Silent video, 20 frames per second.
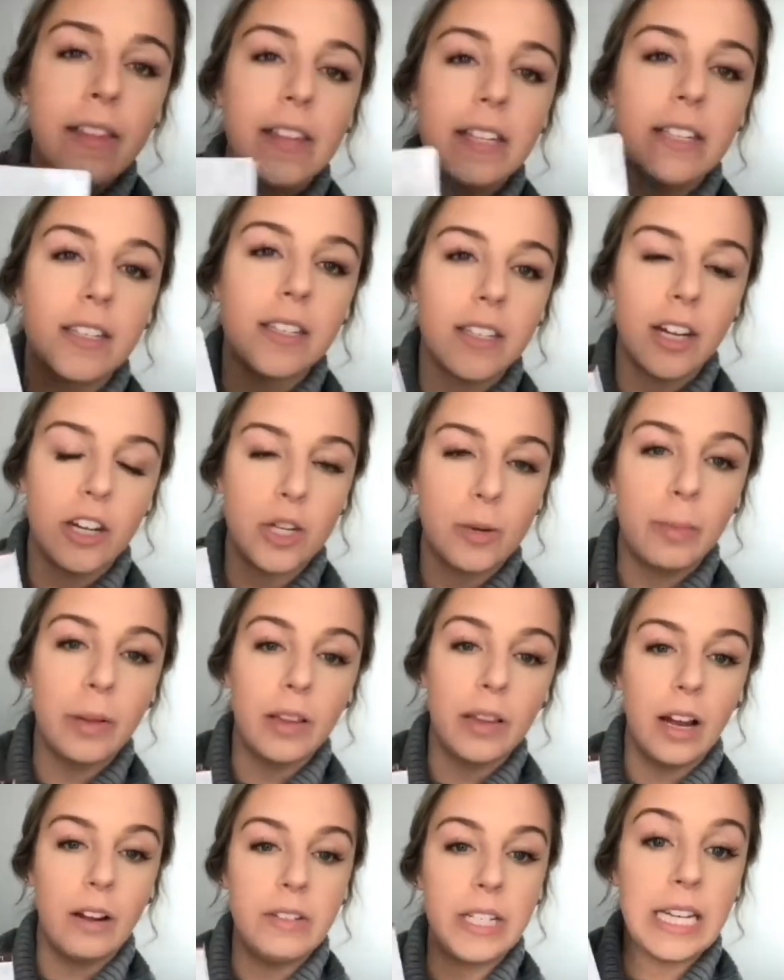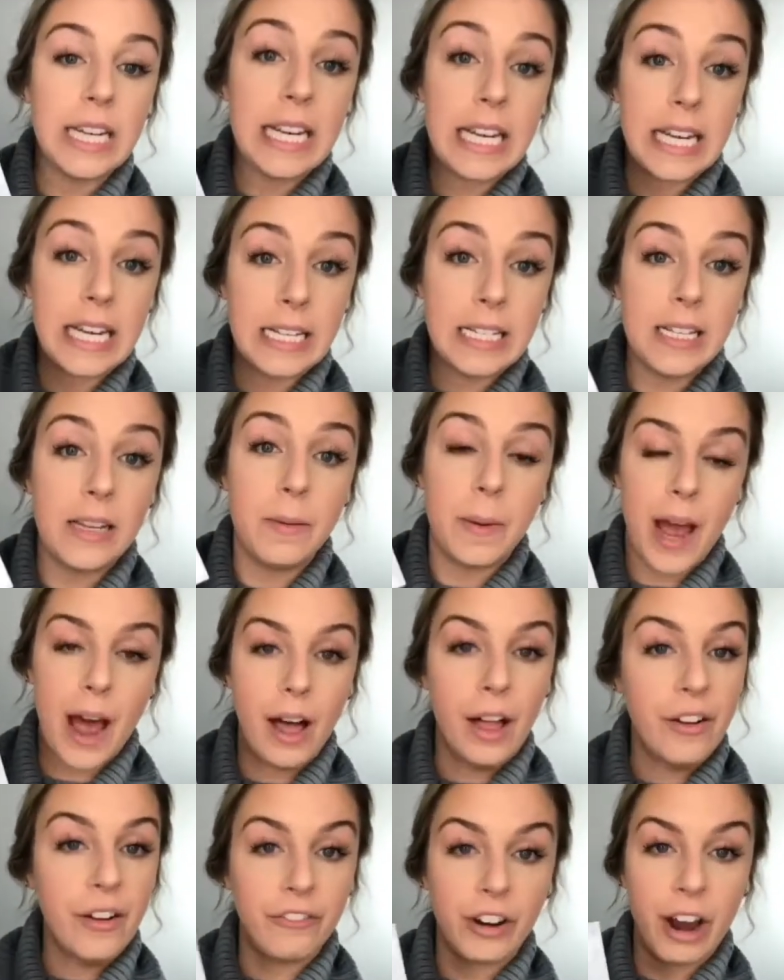This is such a beloved and easy
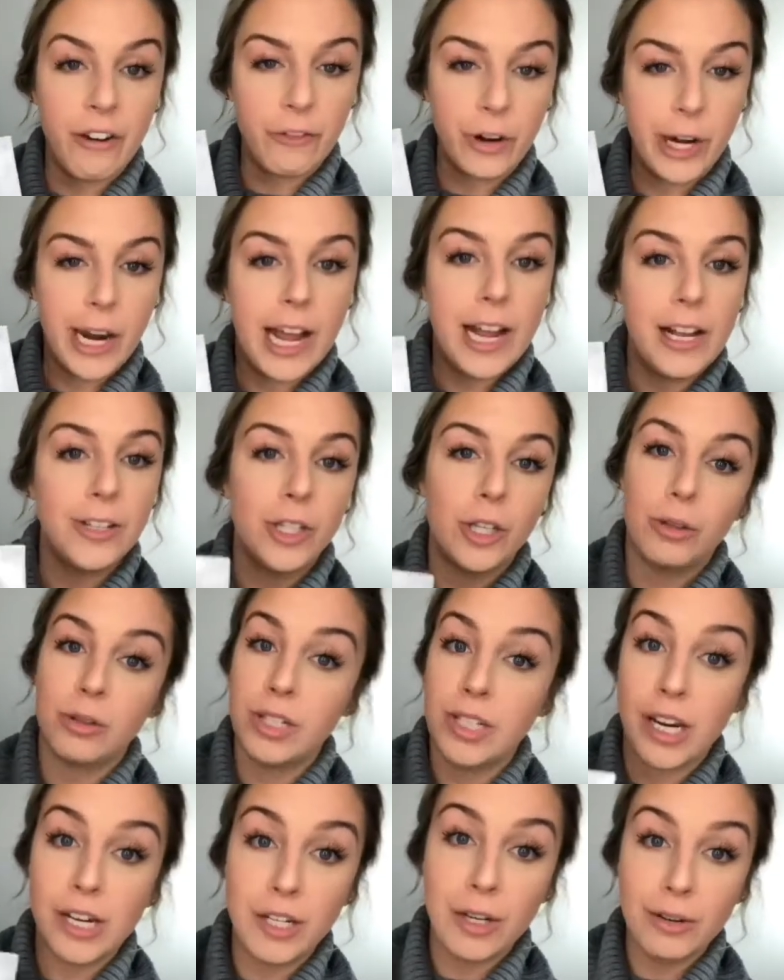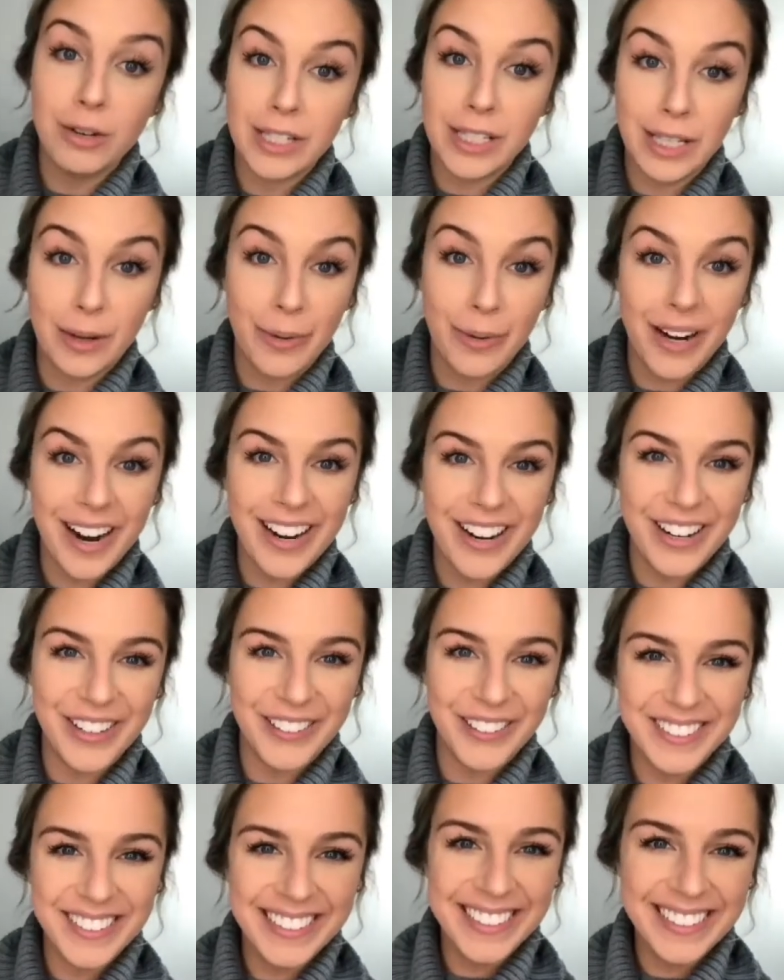palette for every day, so stay tuned to see what I
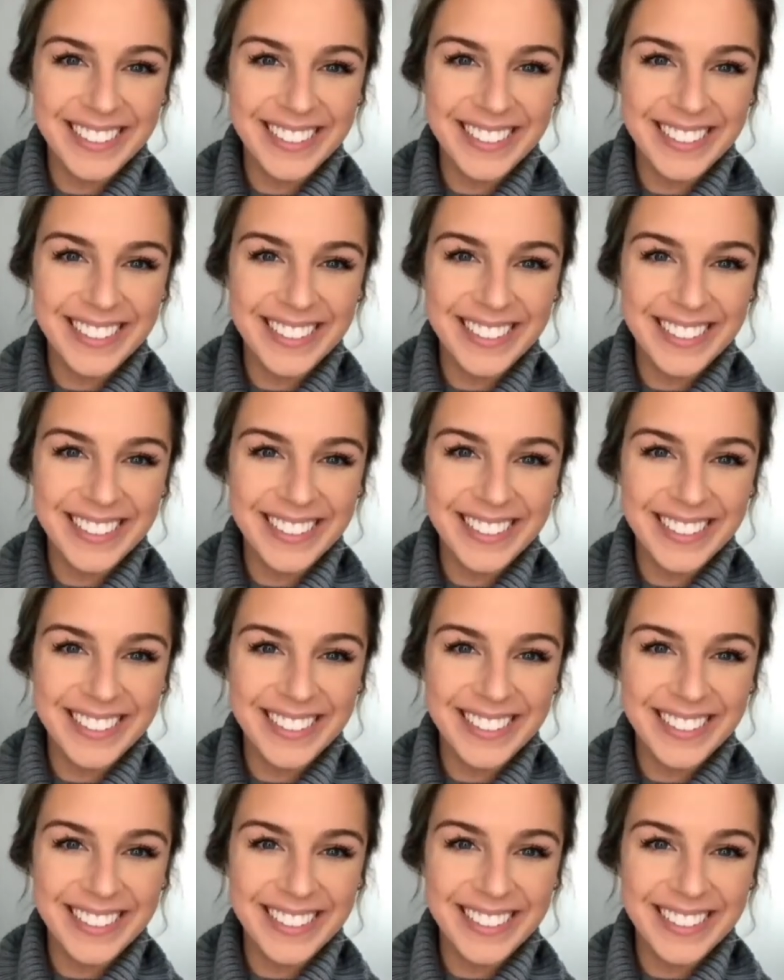do.